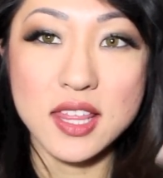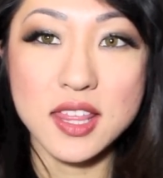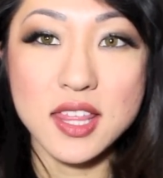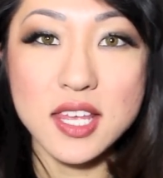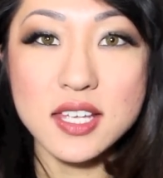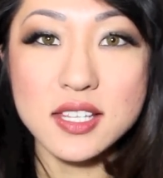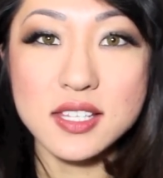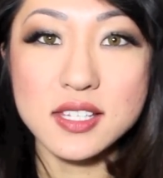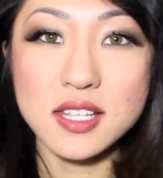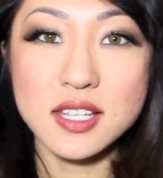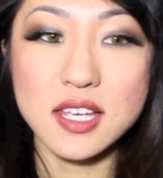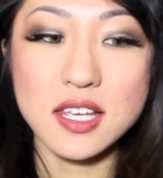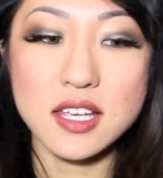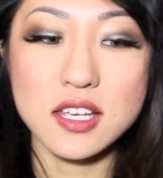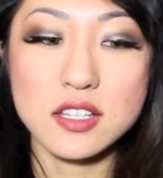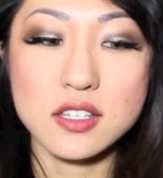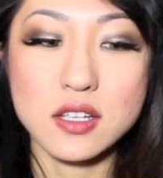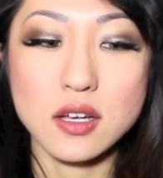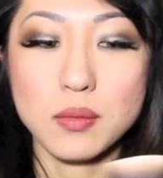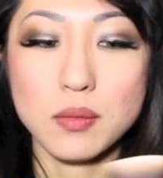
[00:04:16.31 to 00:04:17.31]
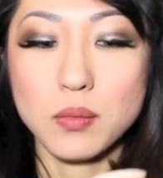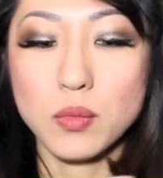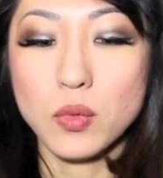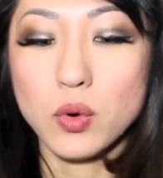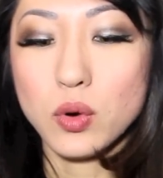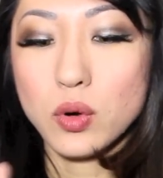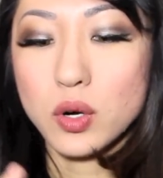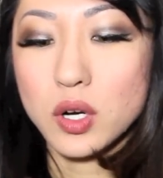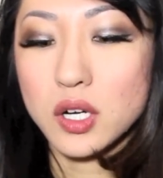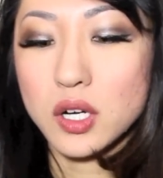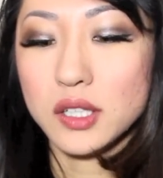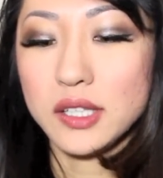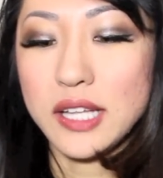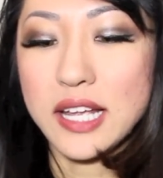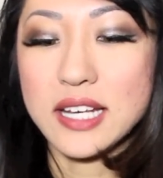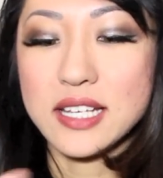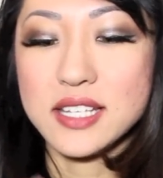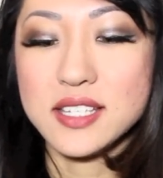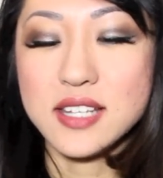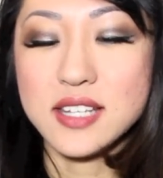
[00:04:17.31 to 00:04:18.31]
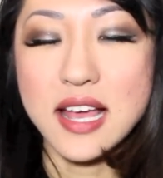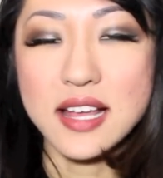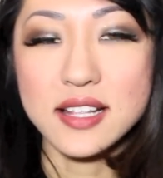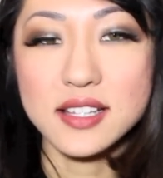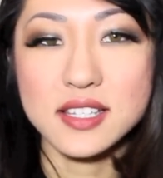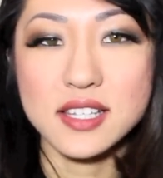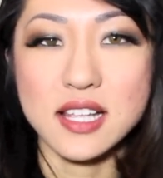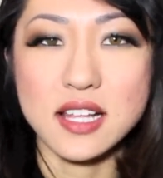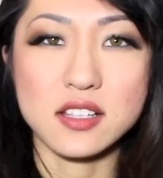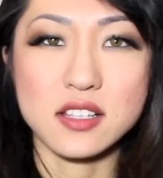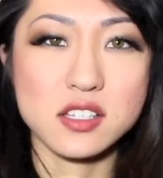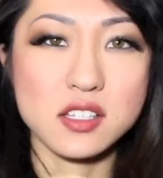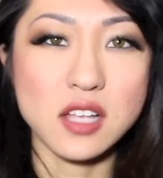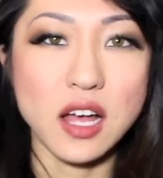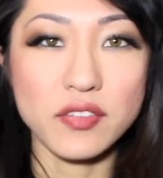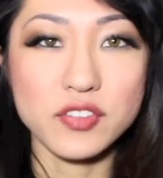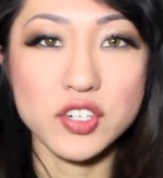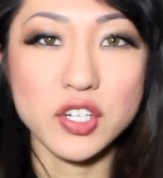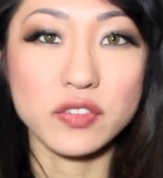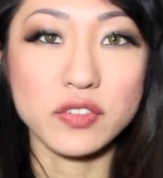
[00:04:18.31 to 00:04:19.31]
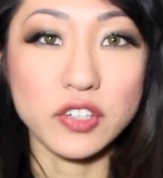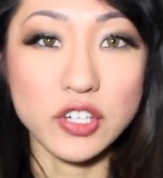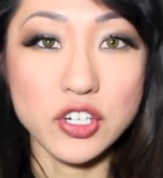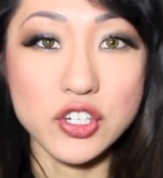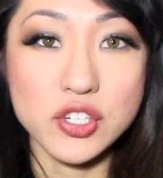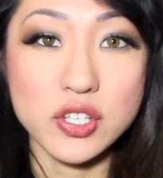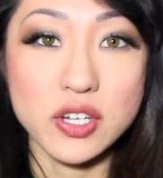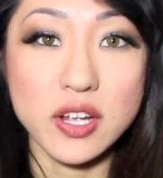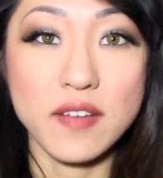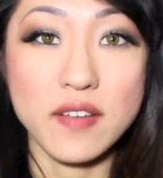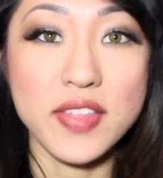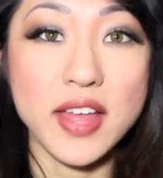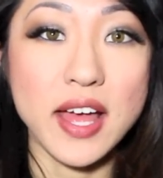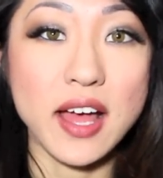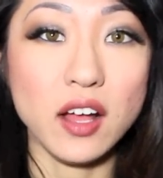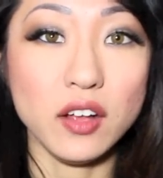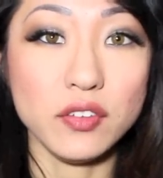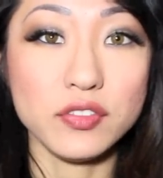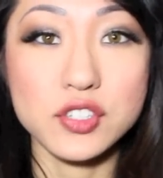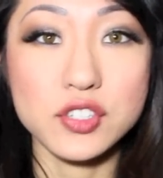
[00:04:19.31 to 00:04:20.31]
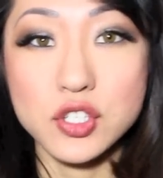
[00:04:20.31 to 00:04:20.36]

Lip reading: This is a more like dense and softer version of the e.l.f.